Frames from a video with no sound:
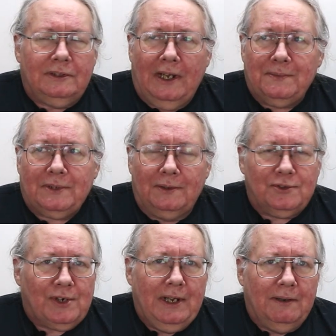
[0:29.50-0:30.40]
types of
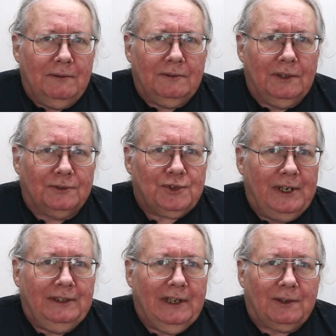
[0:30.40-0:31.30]
train
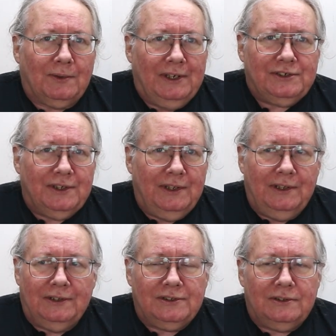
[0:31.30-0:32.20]

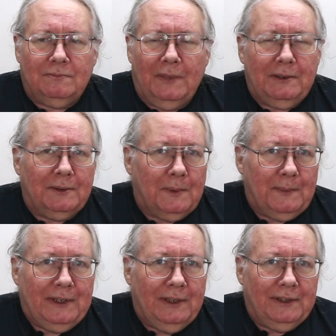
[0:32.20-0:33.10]
decorations,
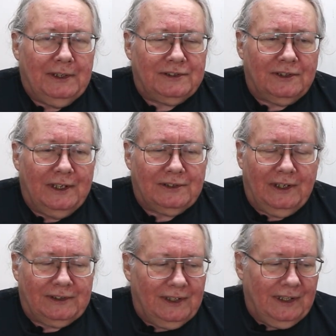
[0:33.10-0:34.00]
memorabilia, things
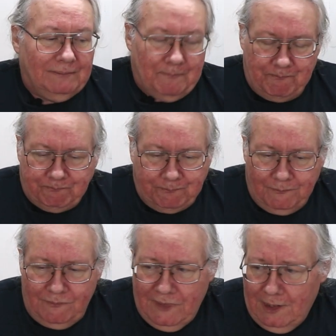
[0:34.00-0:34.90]
like that.
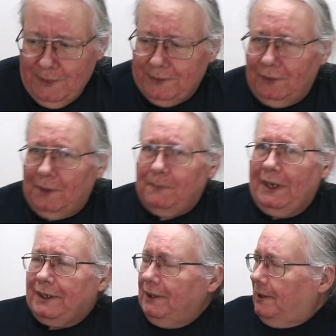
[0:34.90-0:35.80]
I mean, you can look
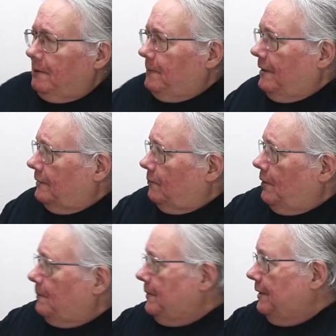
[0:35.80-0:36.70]
back here behind the
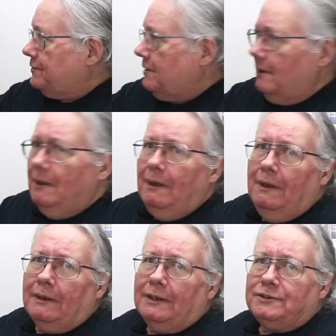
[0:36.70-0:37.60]
workbench,
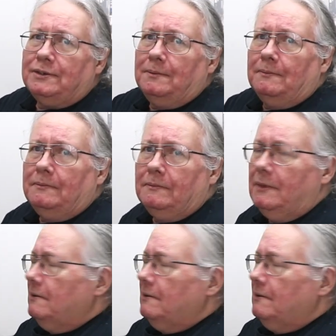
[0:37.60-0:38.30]
got some